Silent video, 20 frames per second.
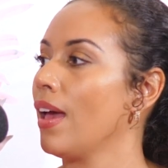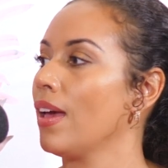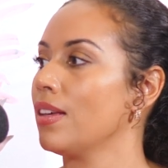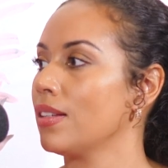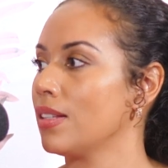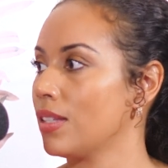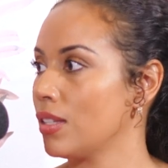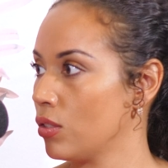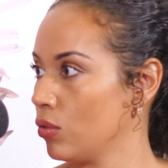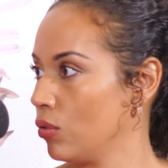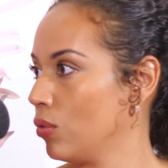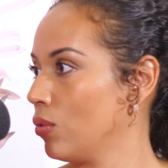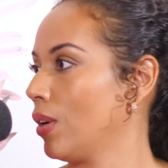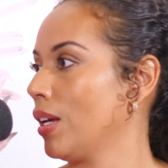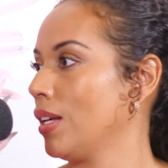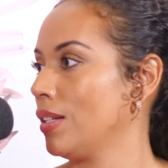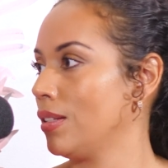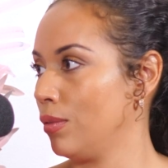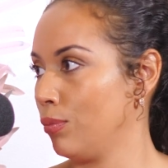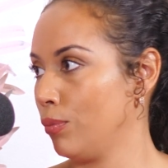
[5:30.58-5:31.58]
is still
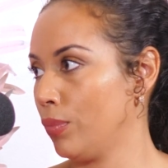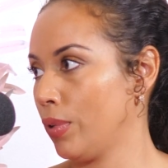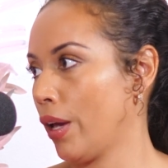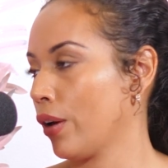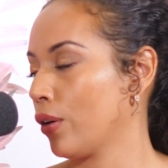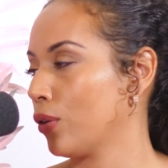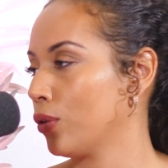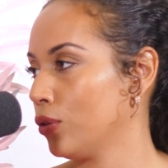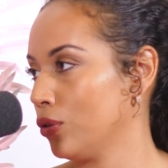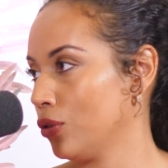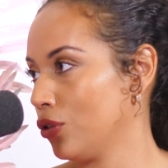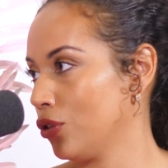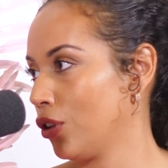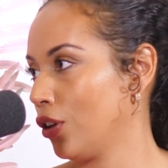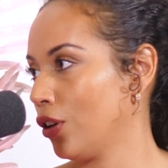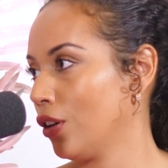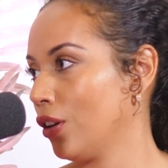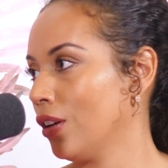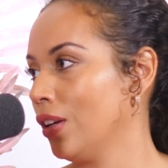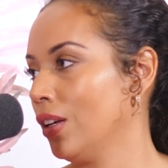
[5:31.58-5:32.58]
raised in Black
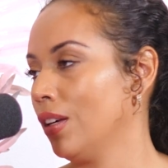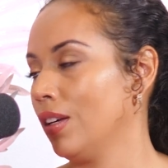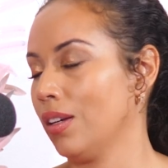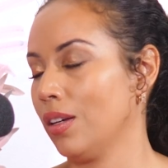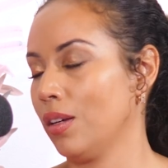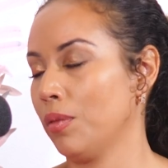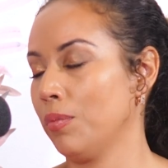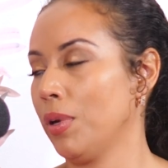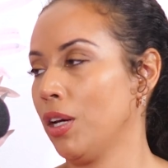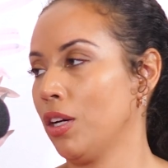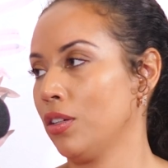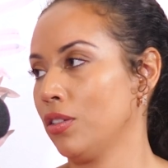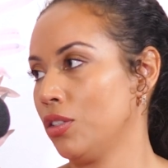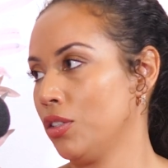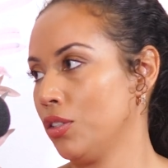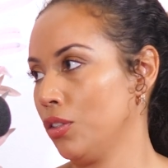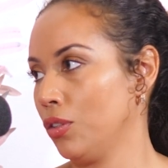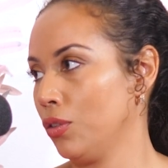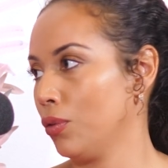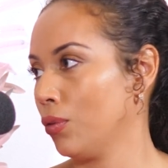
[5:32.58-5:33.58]
culture compared
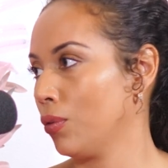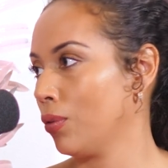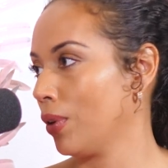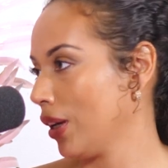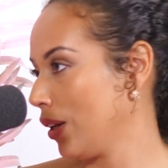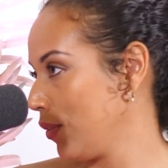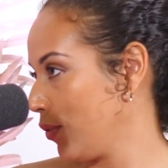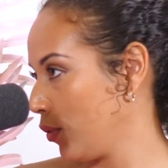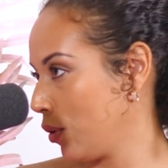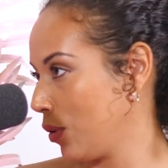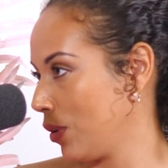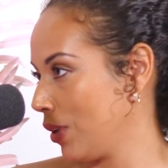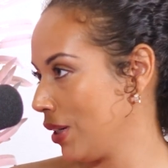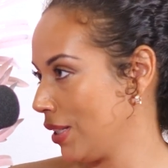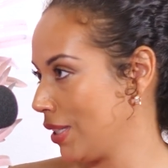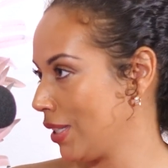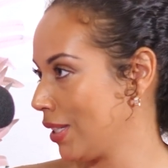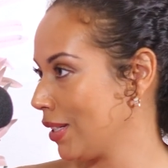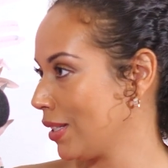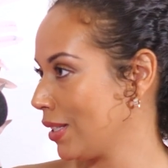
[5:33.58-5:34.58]
to, like, for
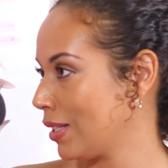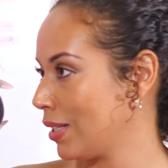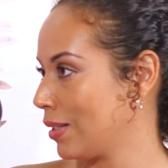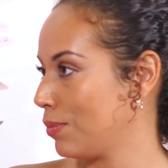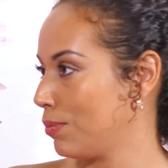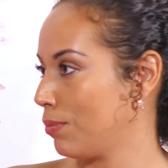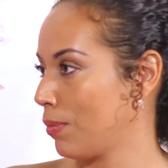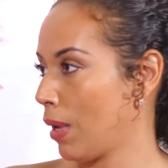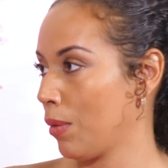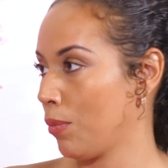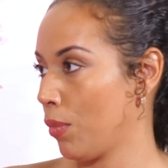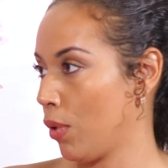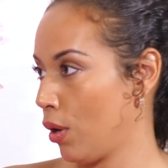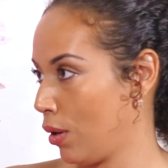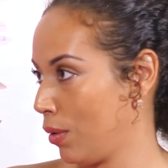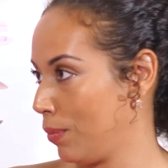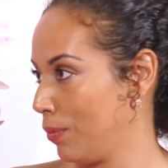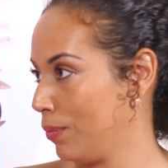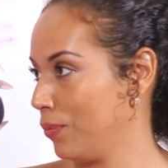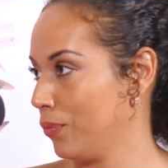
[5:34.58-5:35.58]
instance, my
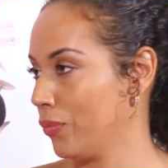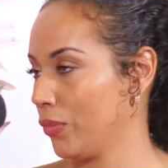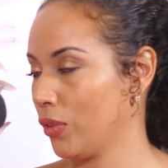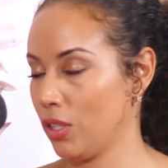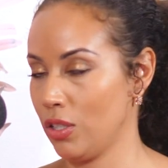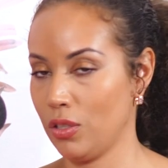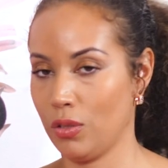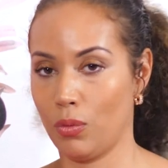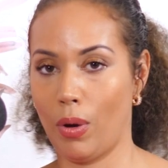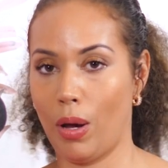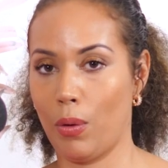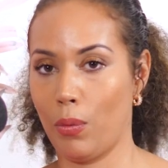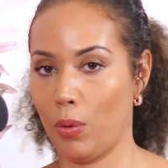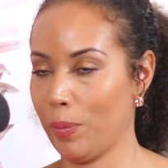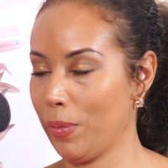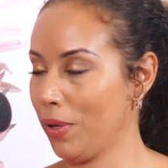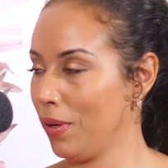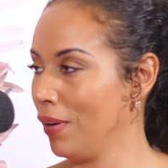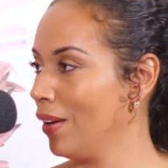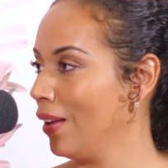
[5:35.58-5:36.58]
mom is a white
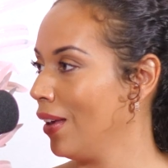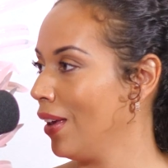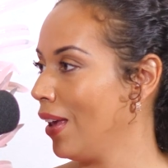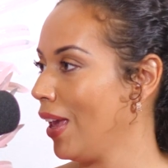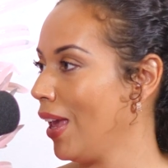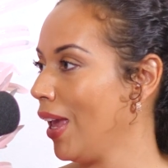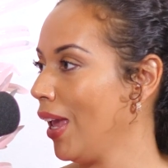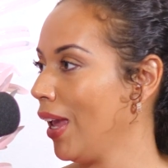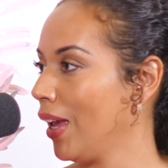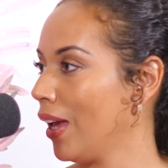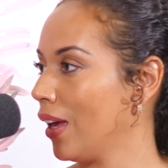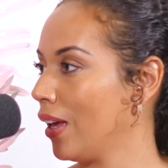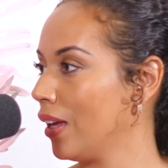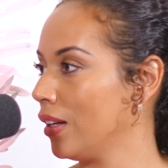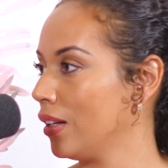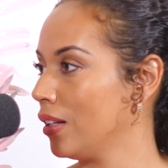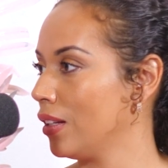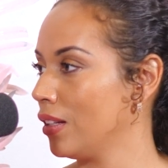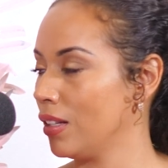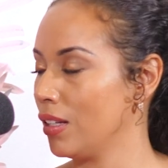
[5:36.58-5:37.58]
woman
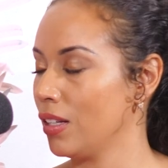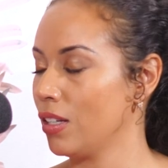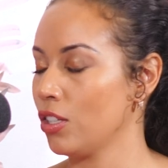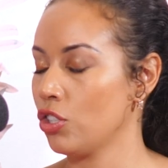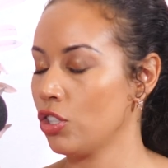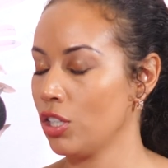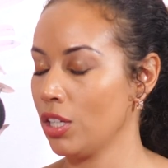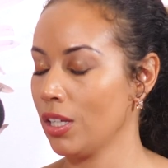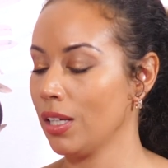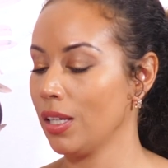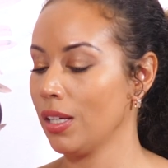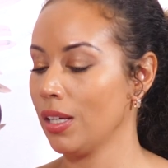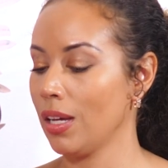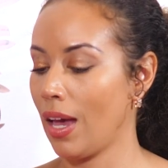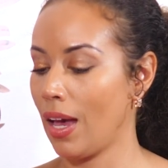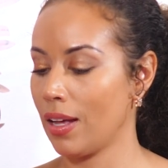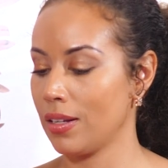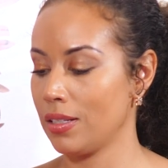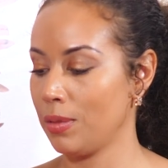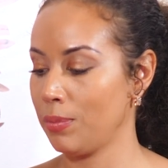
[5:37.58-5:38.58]
and she
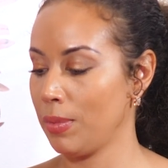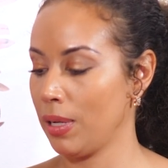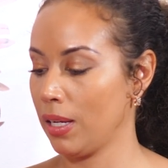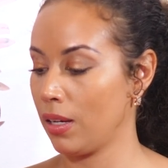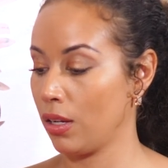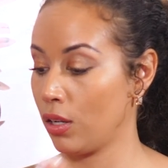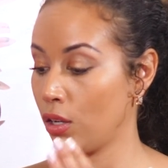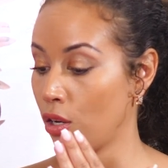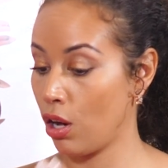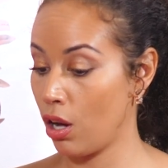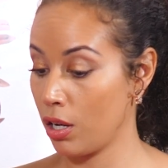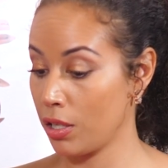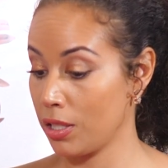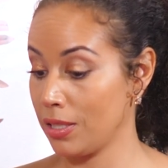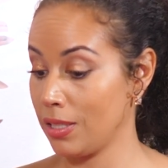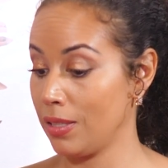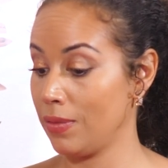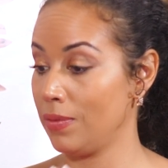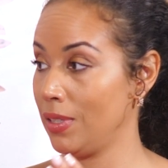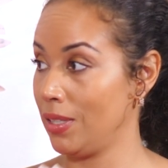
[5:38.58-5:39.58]
had to make a
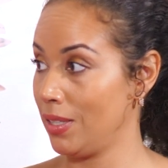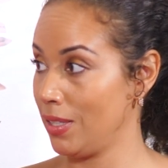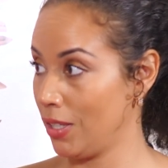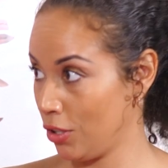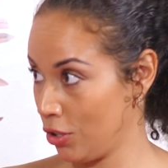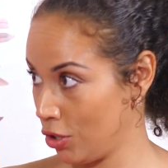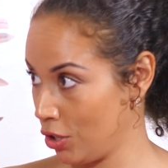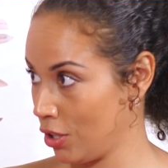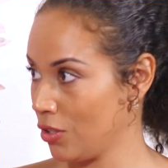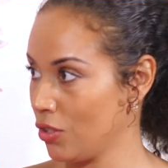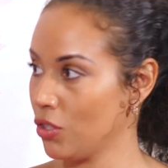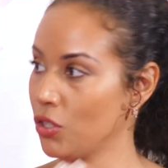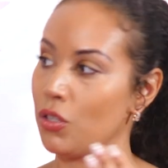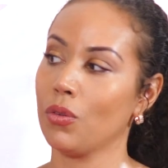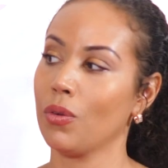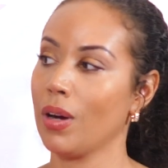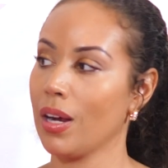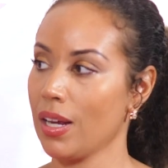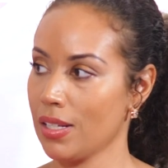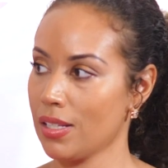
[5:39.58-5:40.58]
cognitive decision to
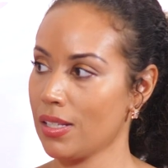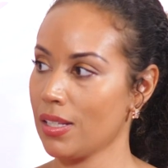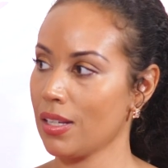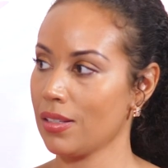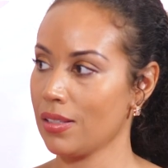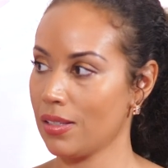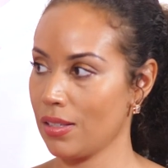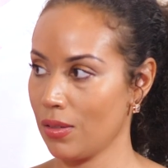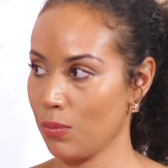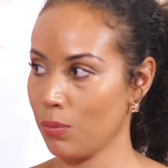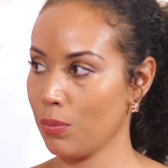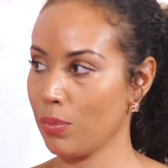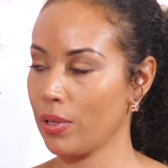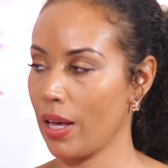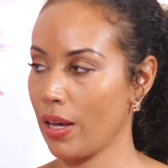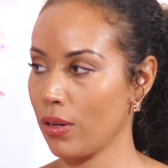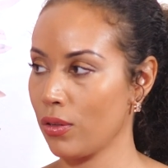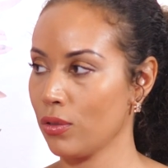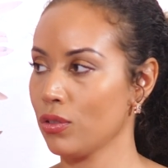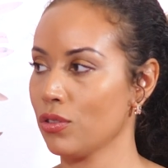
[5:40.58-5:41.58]
raise us in
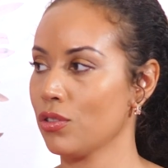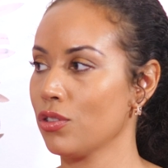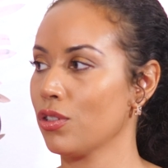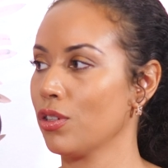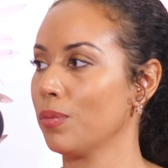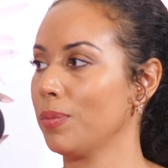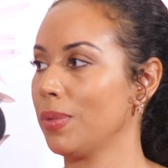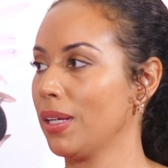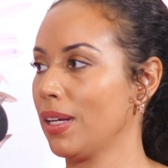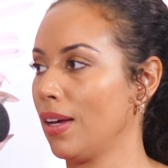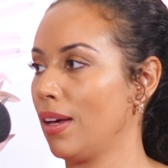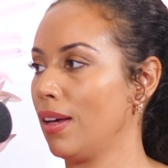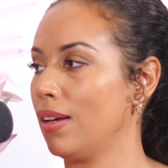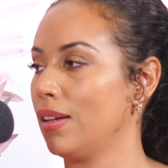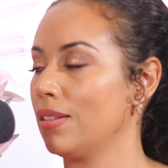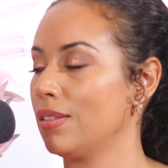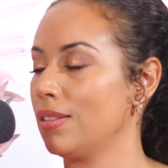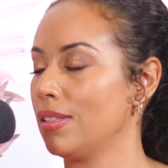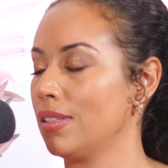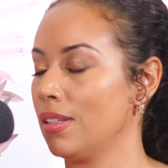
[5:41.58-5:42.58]
Black culture
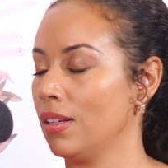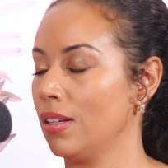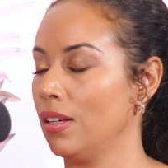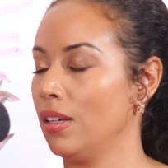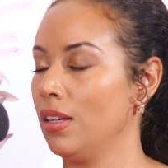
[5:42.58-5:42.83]
because